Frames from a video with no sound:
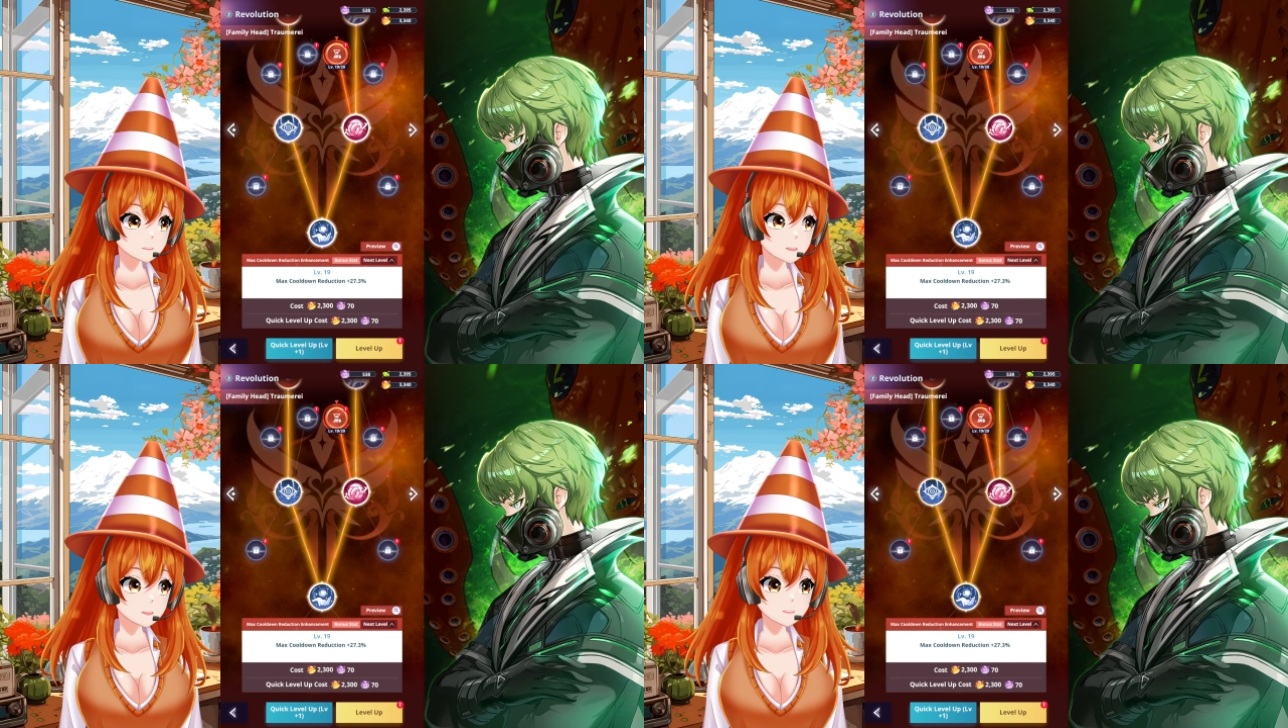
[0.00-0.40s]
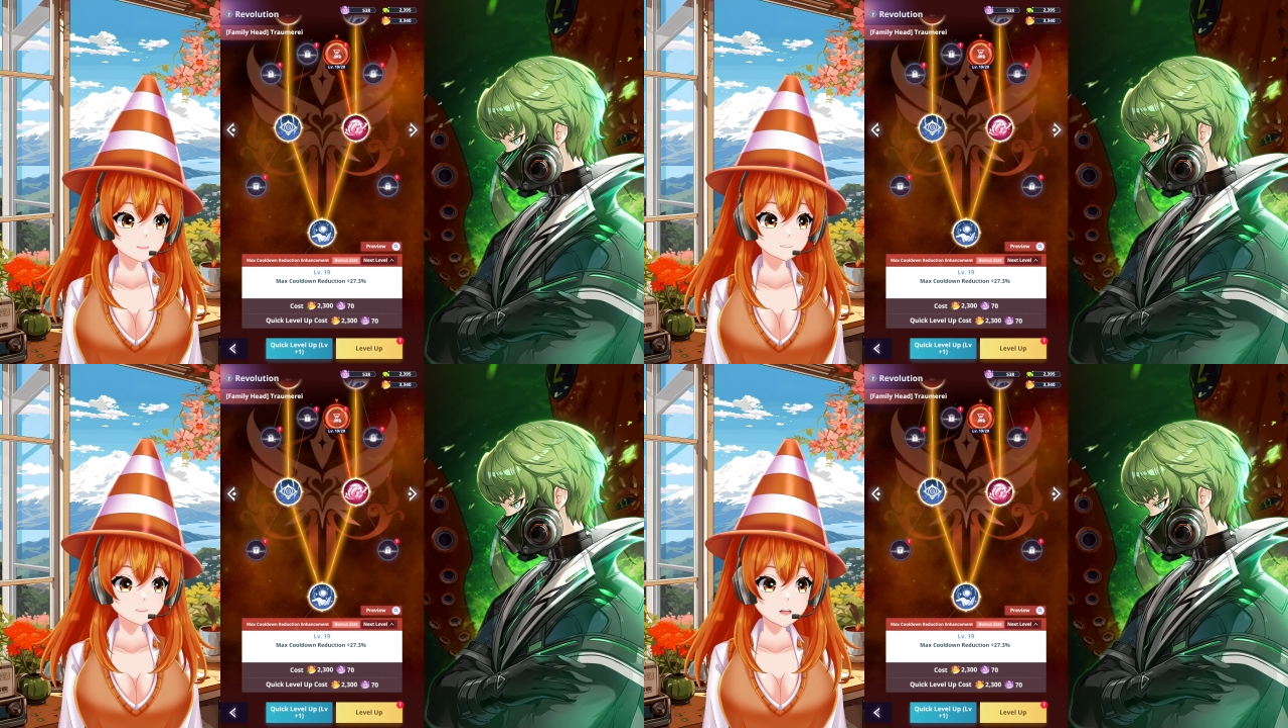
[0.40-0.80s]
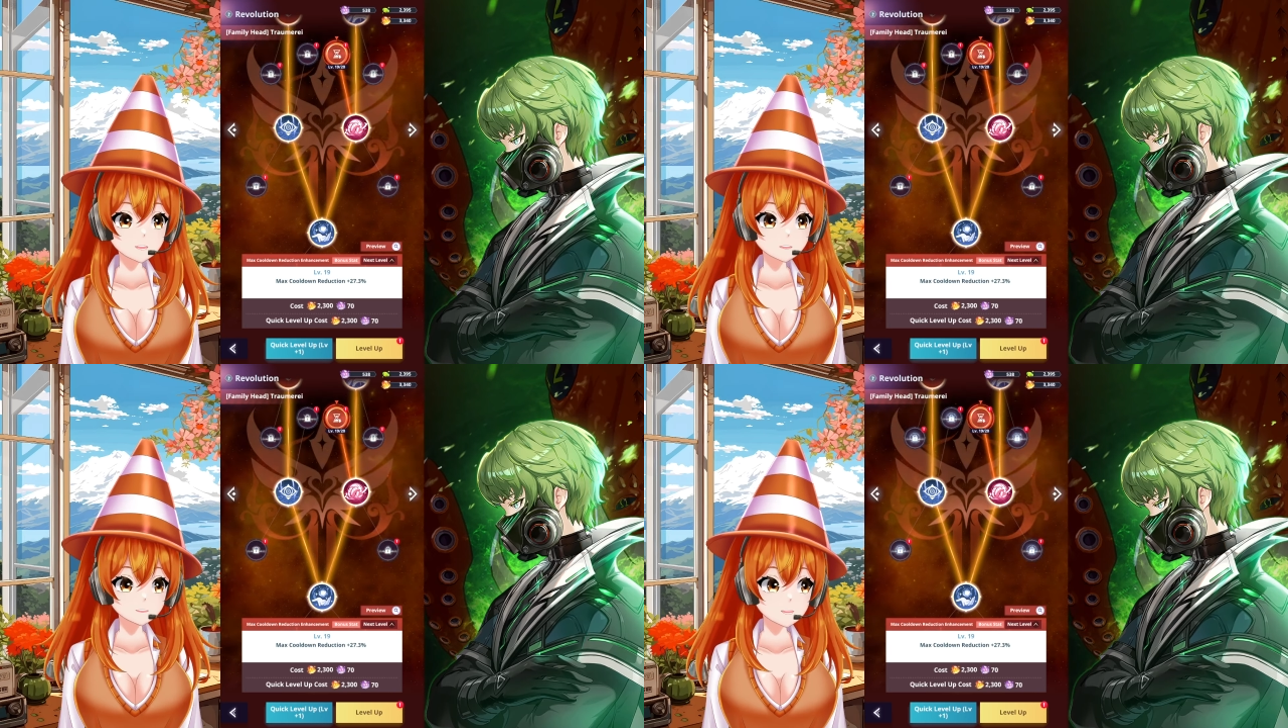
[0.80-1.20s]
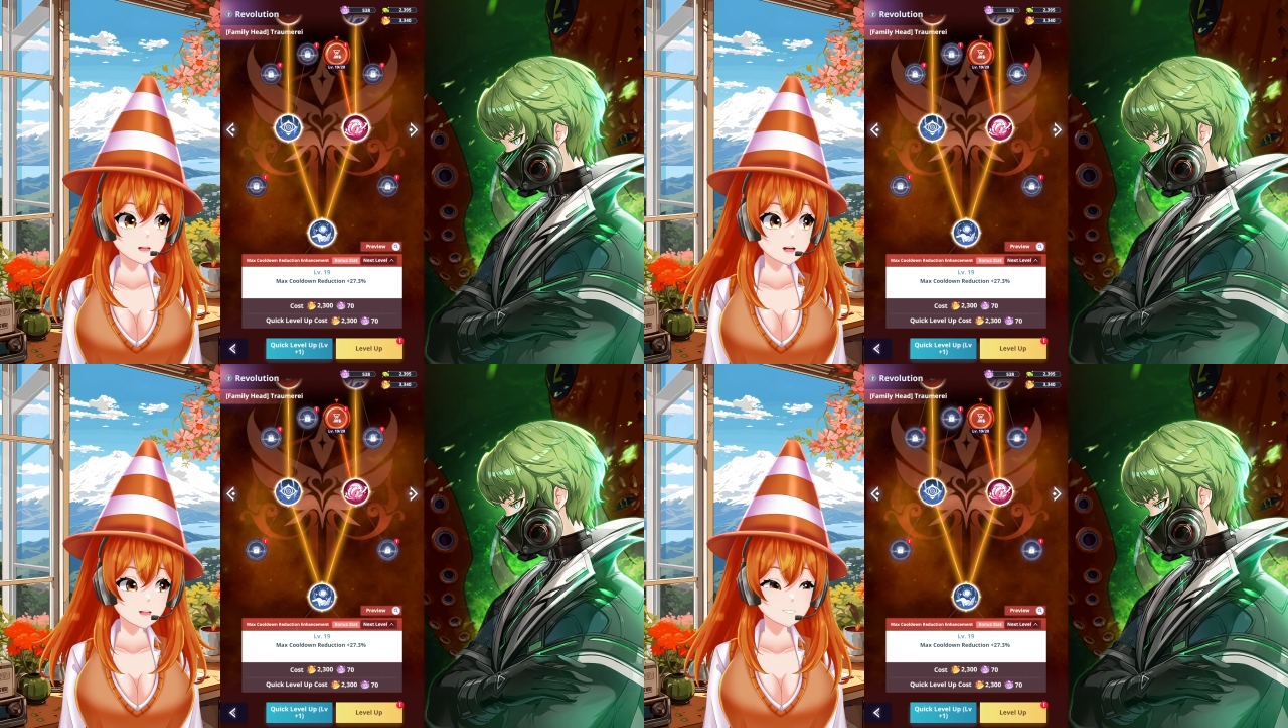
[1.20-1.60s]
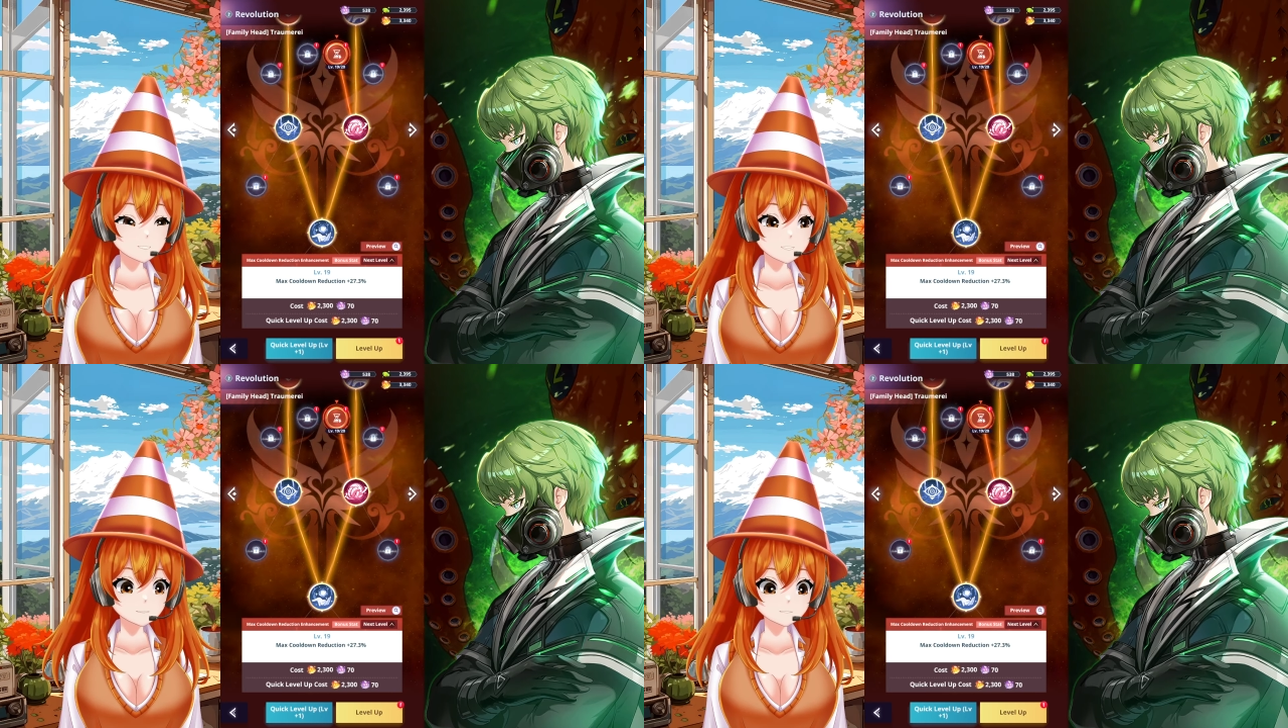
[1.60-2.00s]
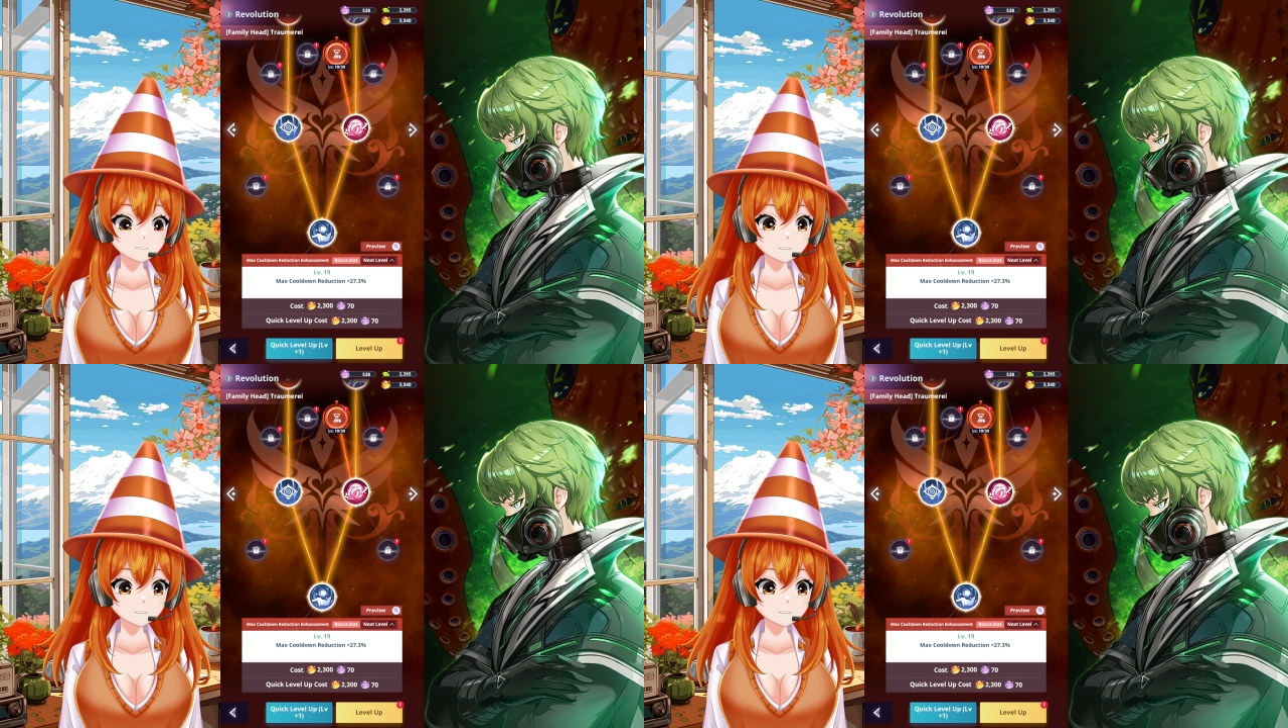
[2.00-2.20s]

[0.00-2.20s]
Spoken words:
I should have just upgraded other nodes